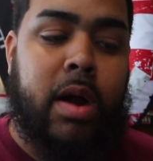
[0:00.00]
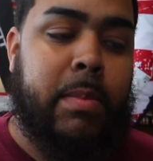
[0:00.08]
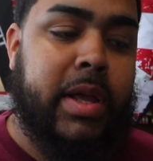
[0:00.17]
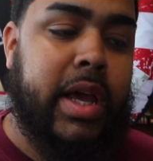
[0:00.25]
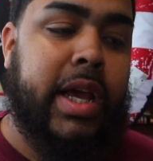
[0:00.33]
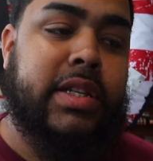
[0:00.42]
I'm
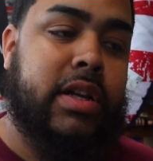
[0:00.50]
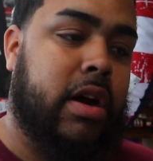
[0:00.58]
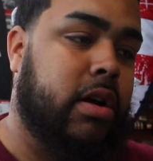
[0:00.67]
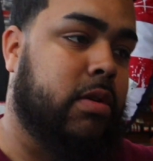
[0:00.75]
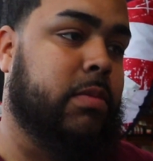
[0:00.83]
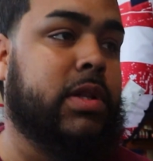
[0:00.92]
like, yeah. He's like, all
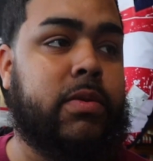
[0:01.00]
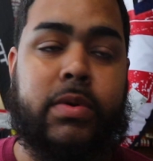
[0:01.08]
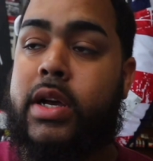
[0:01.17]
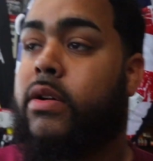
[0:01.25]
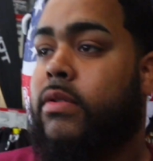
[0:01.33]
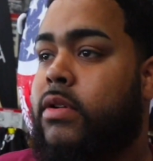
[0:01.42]
right, come on then.
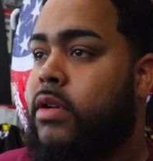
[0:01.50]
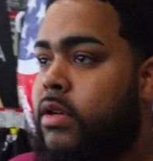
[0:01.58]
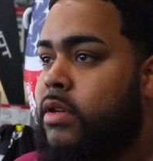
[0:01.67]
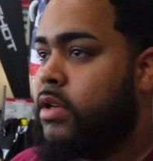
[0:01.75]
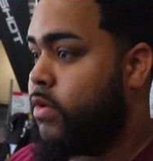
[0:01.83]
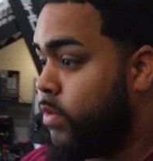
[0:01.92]
We out.
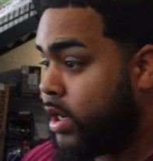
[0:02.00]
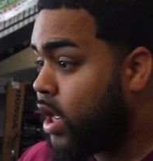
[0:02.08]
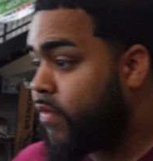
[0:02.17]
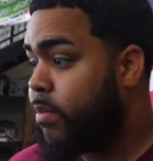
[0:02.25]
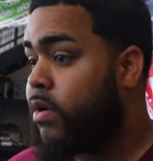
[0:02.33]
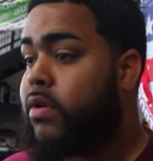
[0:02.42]
And we
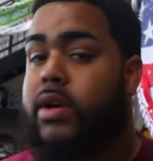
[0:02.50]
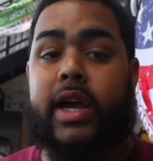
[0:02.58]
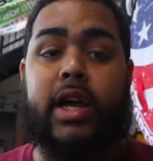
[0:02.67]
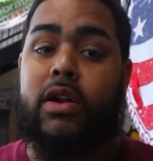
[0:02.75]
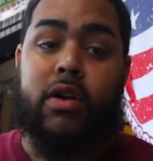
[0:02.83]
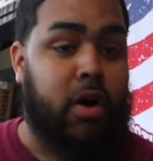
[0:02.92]
left, bro.
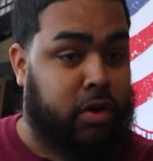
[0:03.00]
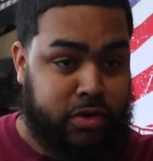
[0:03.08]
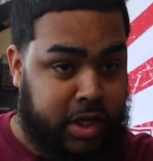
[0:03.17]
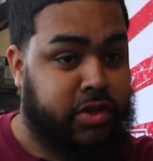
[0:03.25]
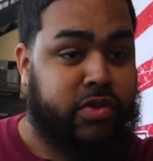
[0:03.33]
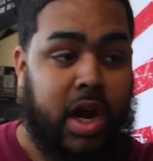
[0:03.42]
And on
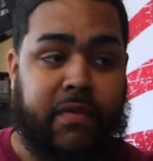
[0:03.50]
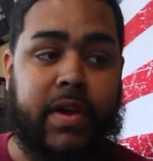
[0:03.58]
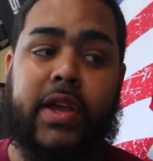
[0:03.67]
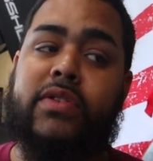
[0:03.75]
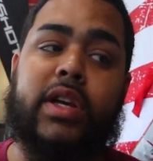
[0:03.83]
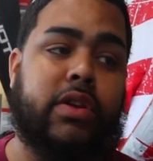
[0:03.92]
in
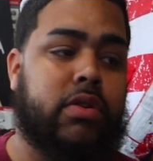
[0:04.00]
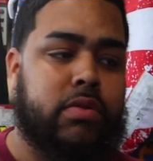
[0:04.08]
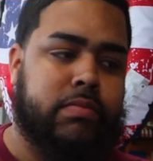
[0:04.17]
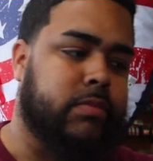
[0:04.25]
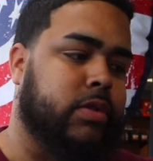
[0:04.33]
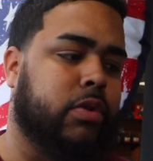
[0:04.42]
traffic, he was like,
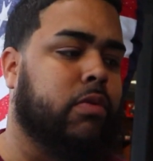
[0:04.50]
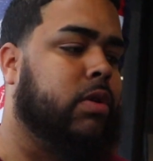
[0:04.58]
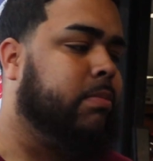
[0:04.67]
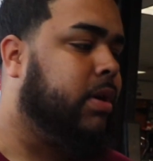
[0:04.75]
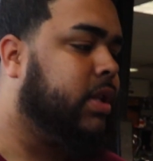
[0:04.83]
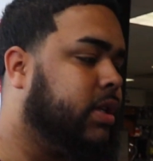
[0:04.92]
yo, don't
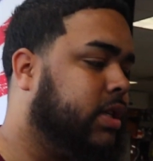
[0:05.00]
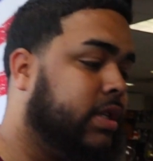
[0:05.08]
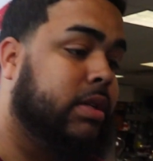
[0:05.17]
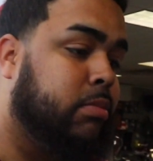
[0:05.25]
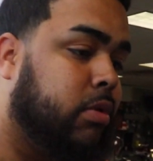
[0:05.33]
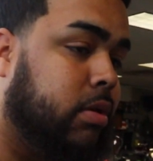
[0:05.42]
worry about that
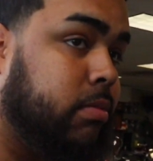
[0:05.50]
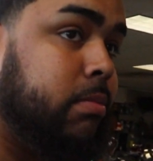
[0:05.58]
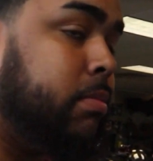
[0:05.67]
yeah. shit, bro.